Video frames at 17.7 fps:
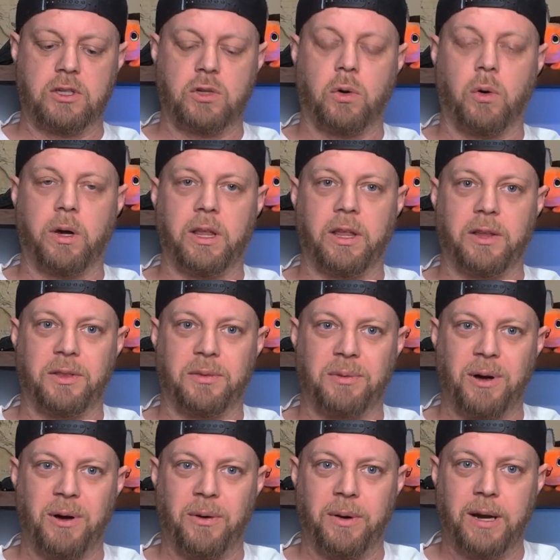toilet
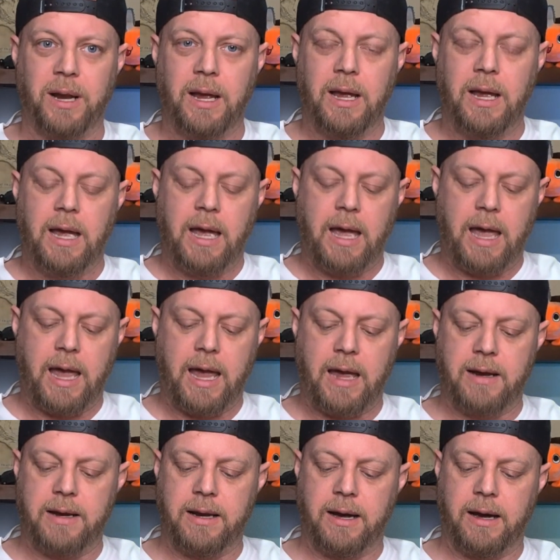throne.
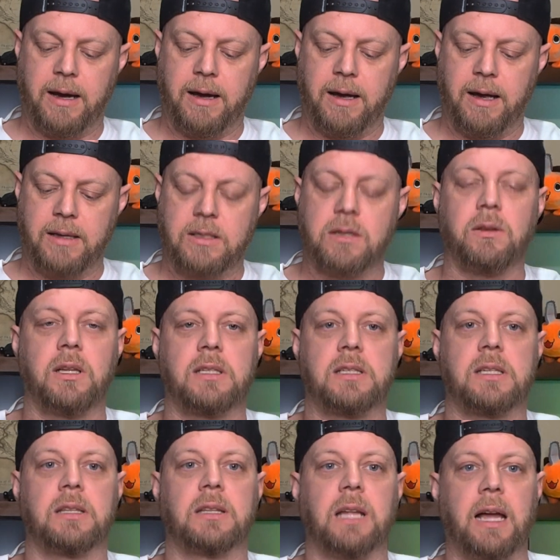And so
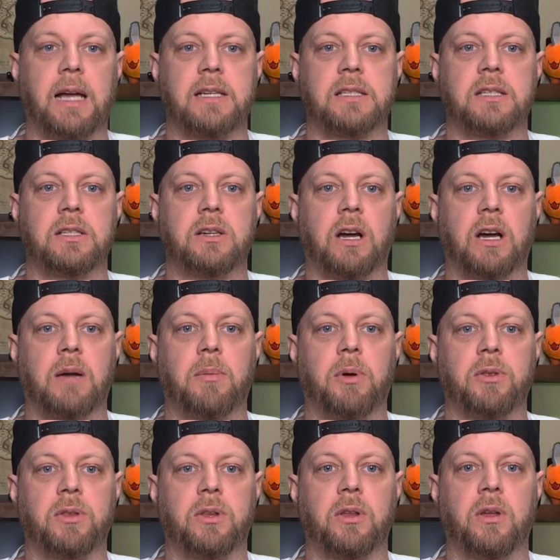let's lastly talk
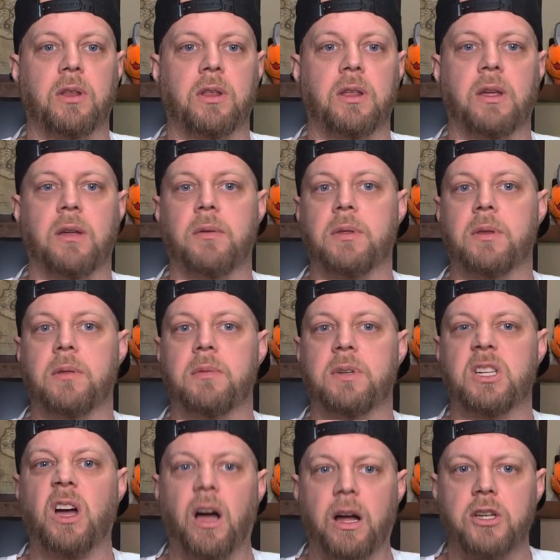about the
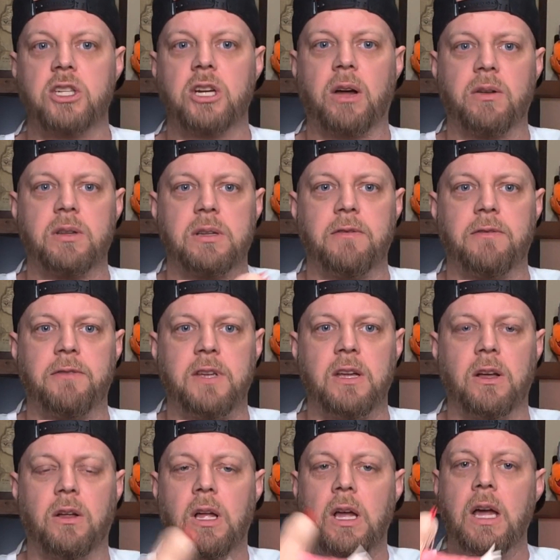touch. How does it
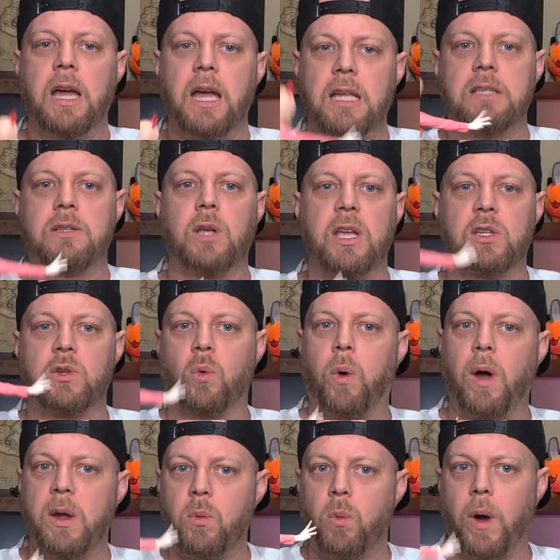feel? It's
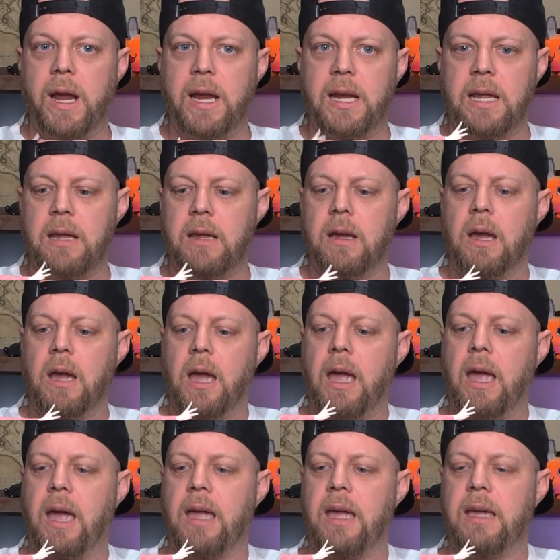quite weighty.
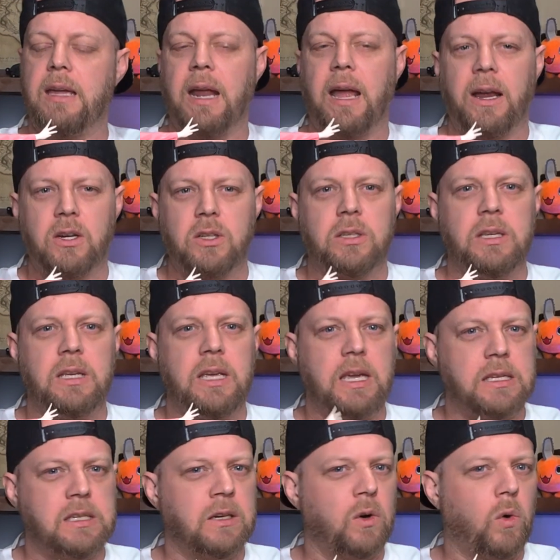It actually
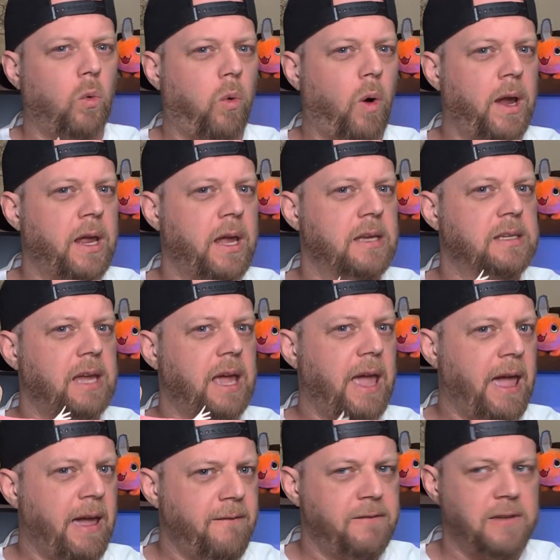isn't quite as
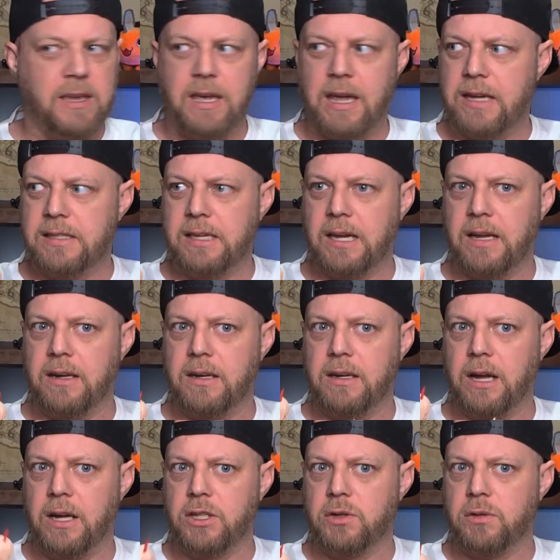heavy as that
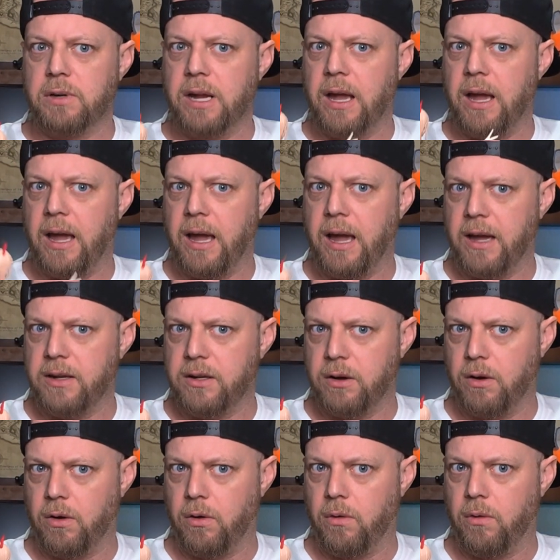Nejiri Hado